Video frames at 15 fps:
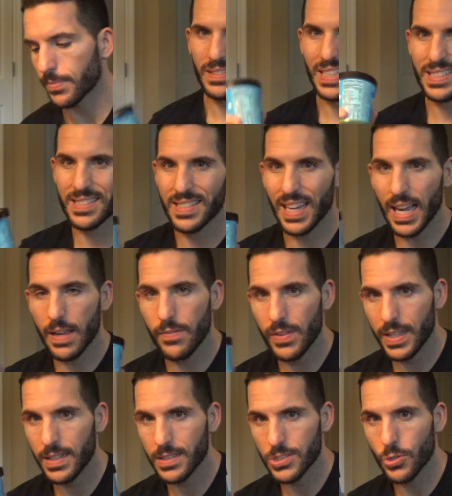Let's dive
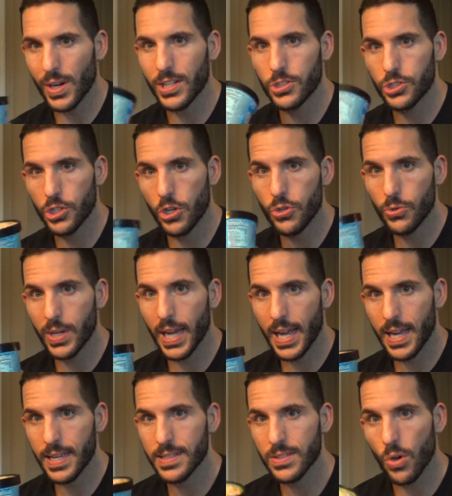in so I can show you
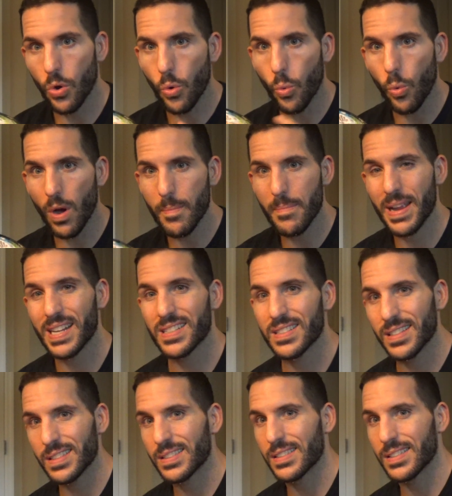guys what makes
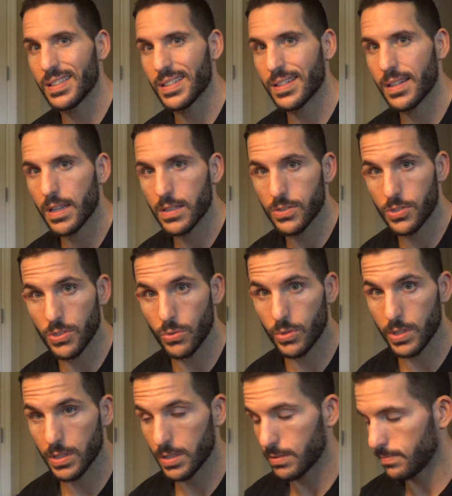this thing so
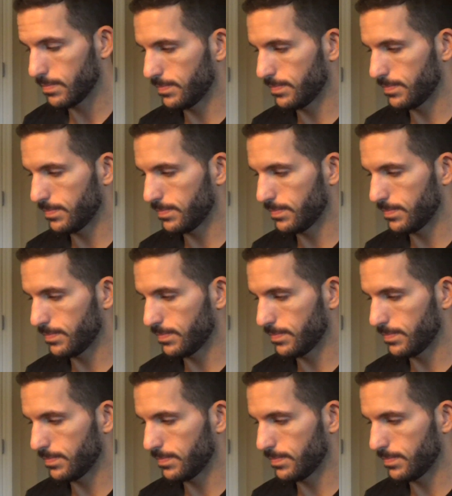good.